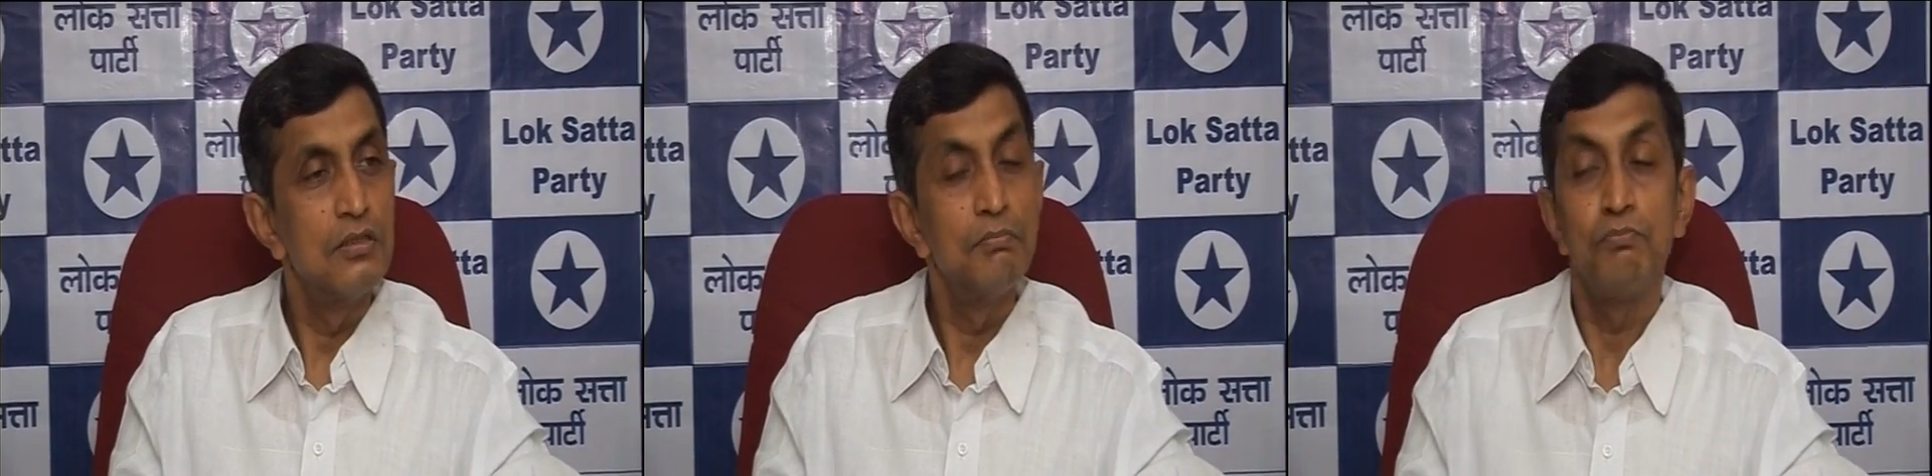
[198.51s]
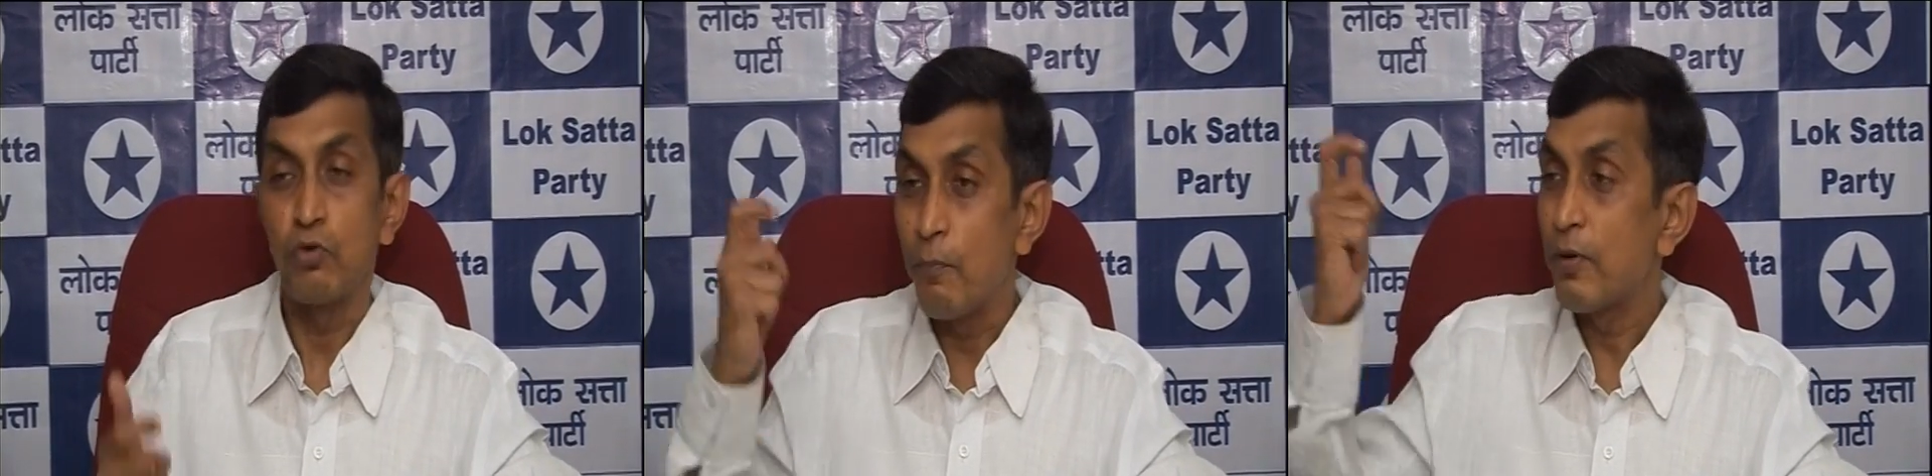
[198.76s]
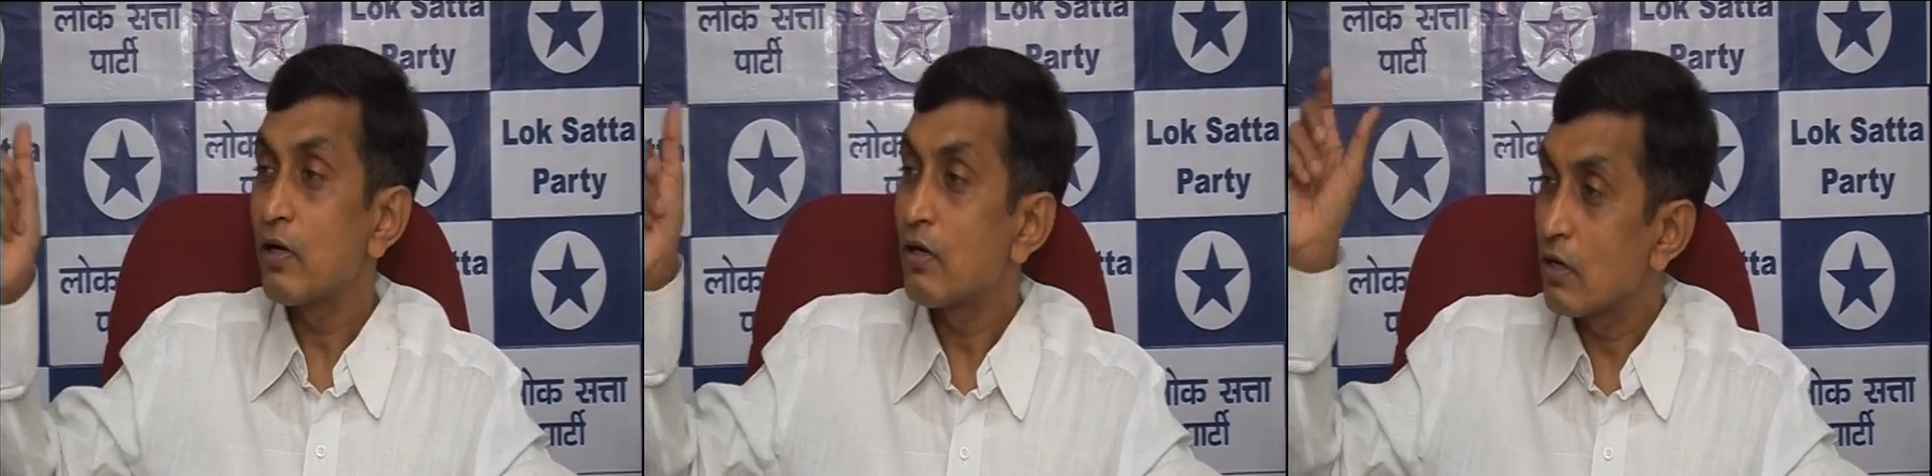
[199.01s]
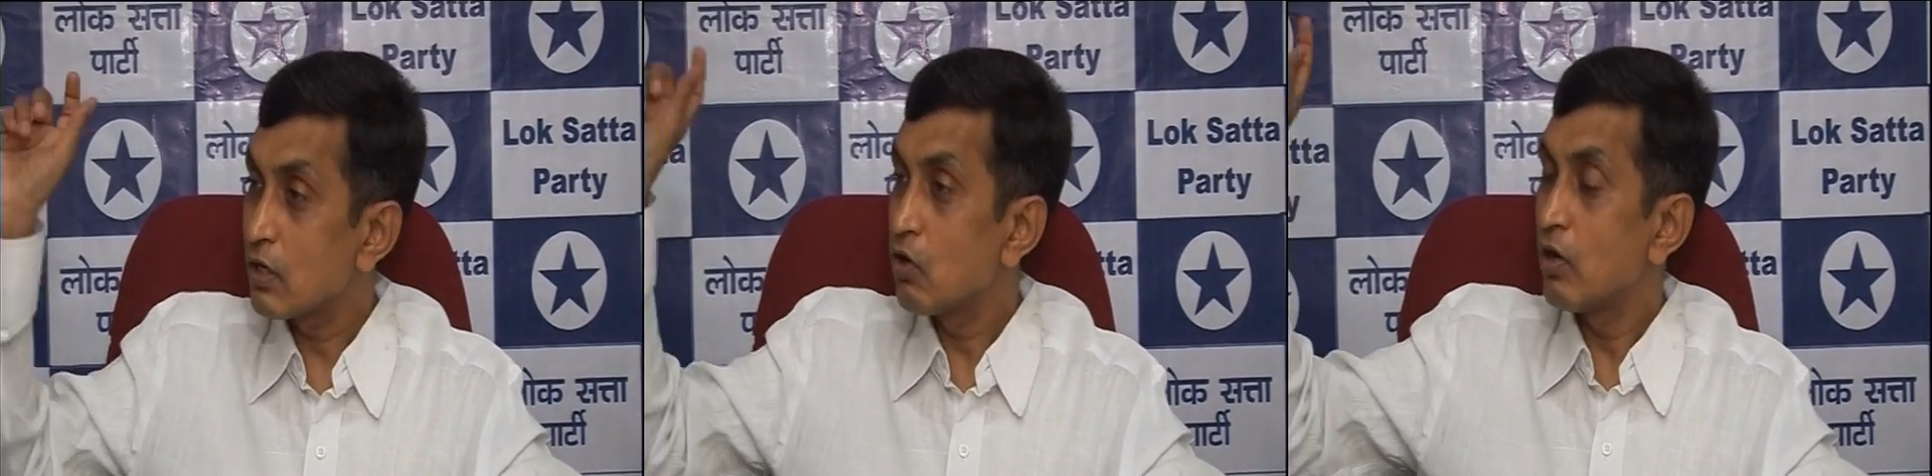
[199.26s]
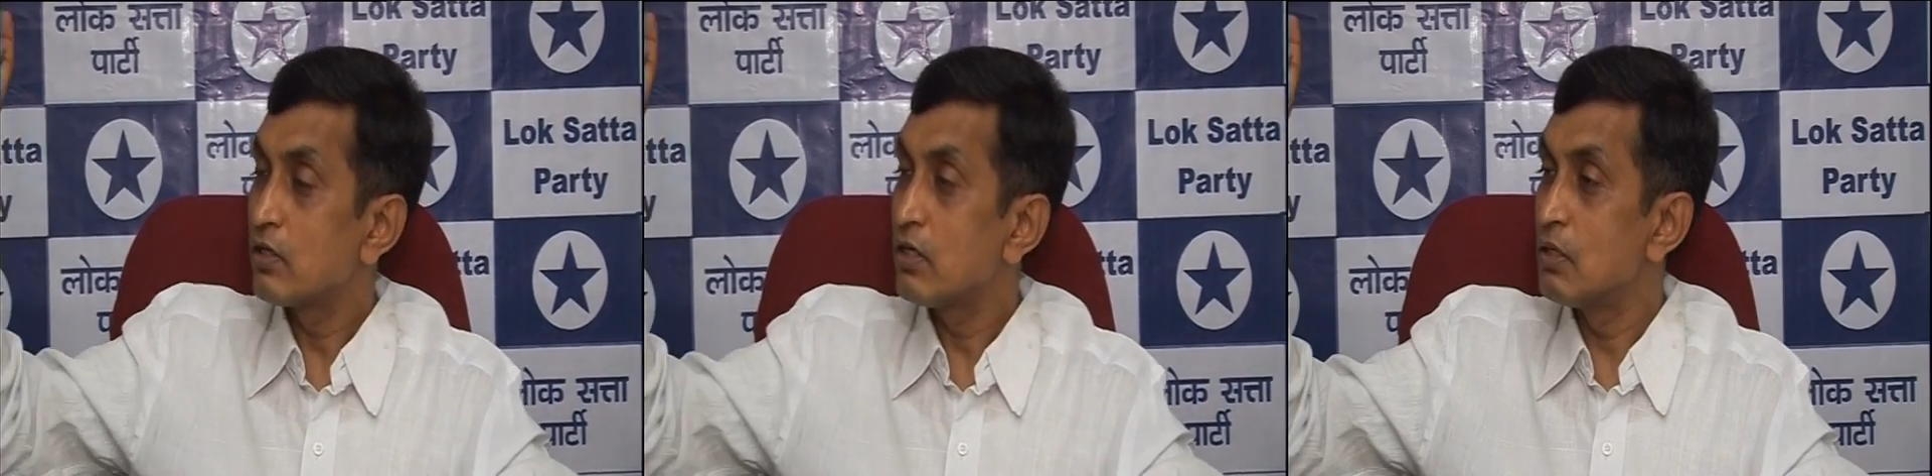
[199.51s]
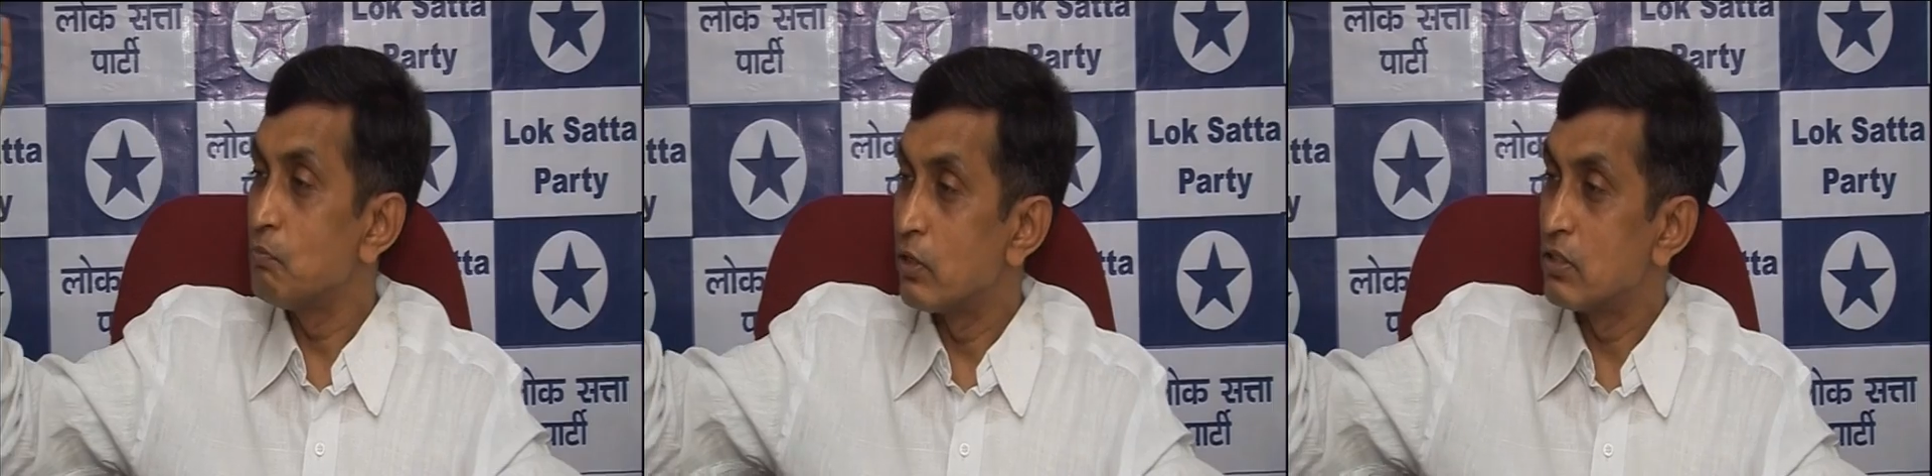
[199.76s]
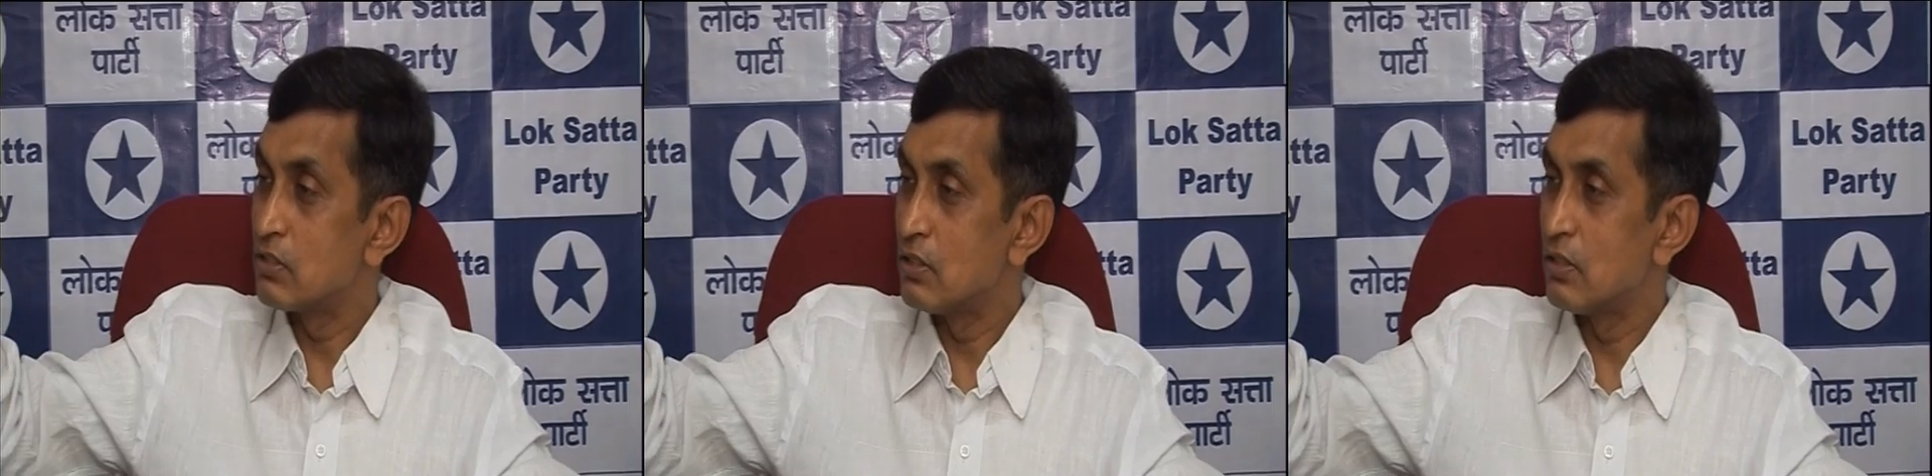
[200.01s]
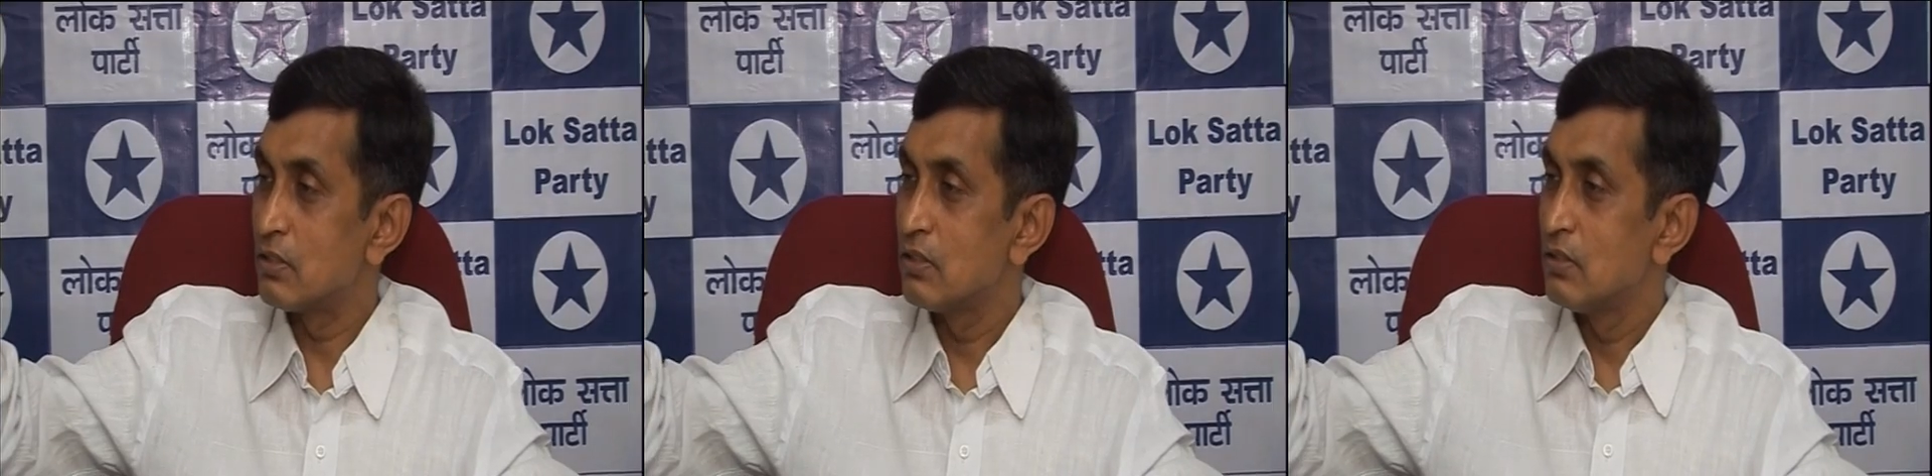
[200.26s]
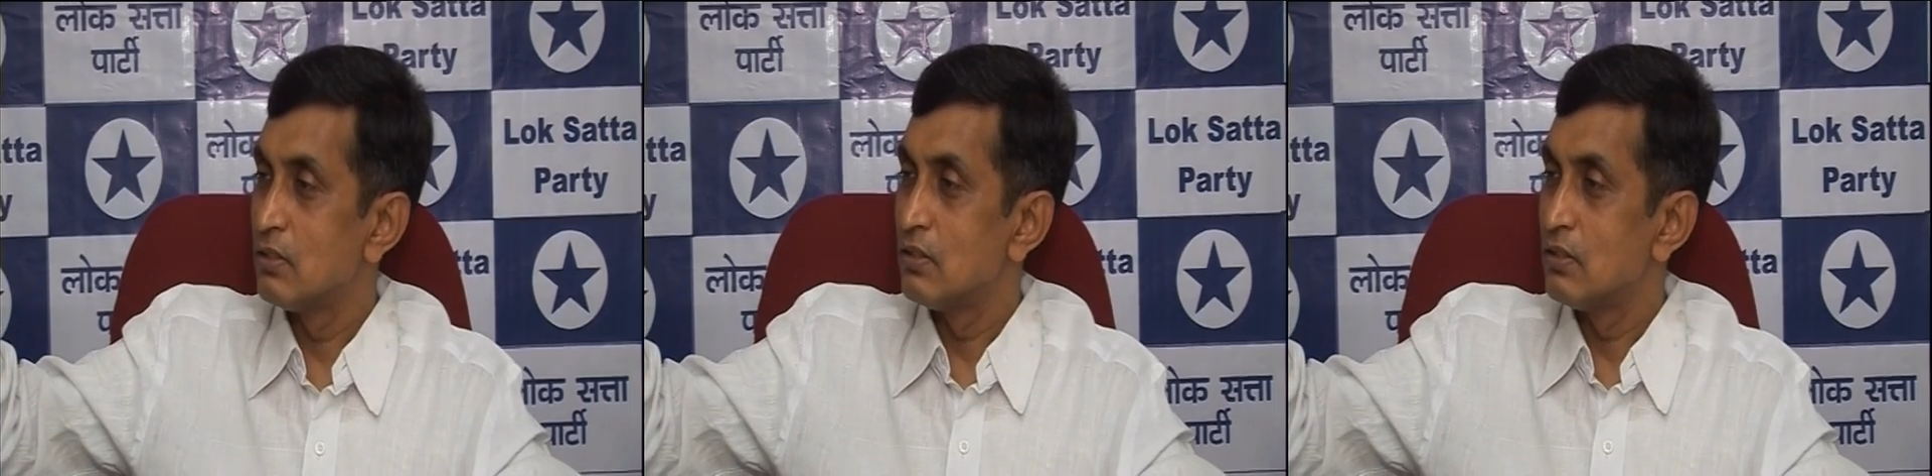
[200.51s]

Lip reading: properly recorded and monitored.